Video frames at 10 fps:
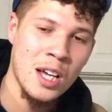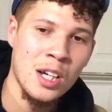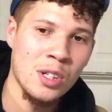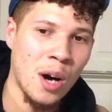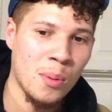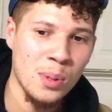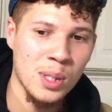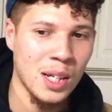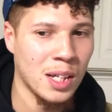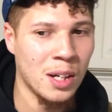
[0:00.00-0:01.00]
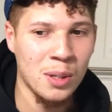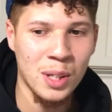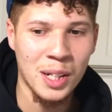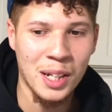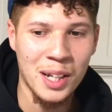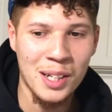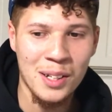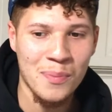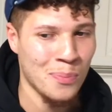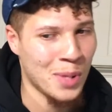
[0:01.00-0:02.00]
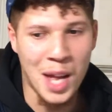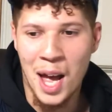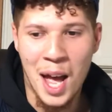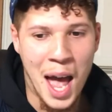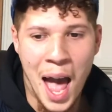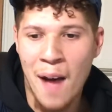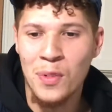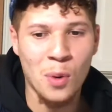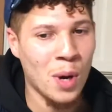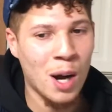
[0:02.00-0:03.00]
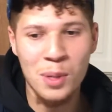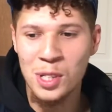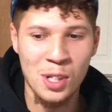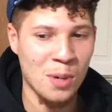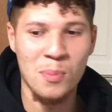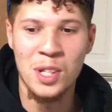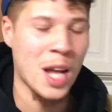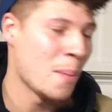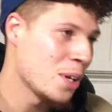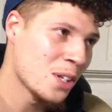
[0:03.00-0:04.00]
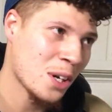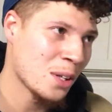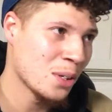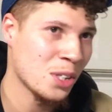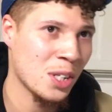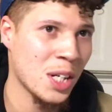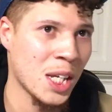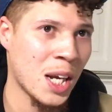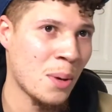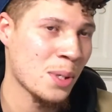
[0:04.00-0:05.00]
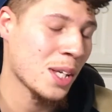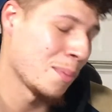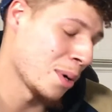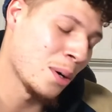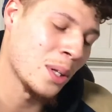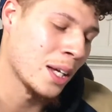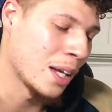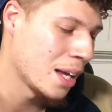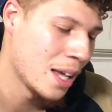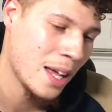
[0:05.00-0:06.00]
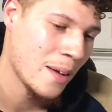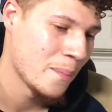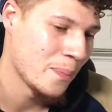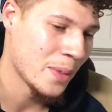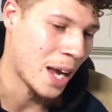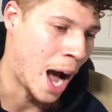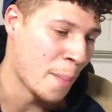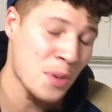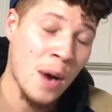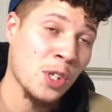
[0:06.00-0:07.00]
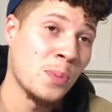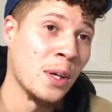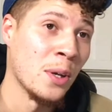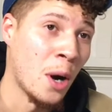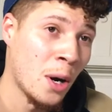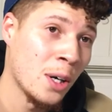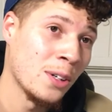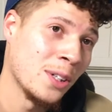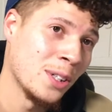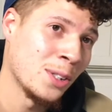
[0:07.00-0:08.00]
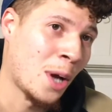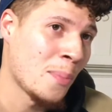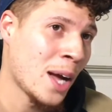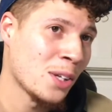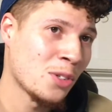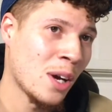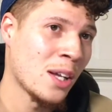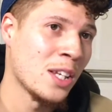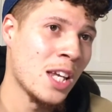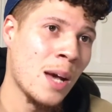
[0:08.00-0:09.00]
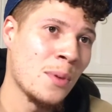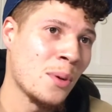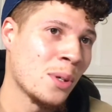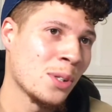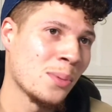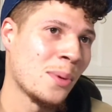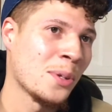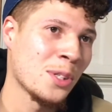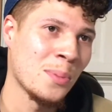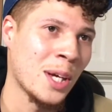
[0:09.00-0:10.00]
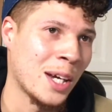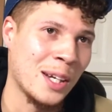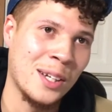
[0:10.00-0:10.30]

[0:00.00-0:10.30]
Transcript: So I was like, yo, like, after a while we just started DMing each other and shit, and then I was like, bro, like, I'm trying to respect your art, so I'm not just trying to DM you on some like,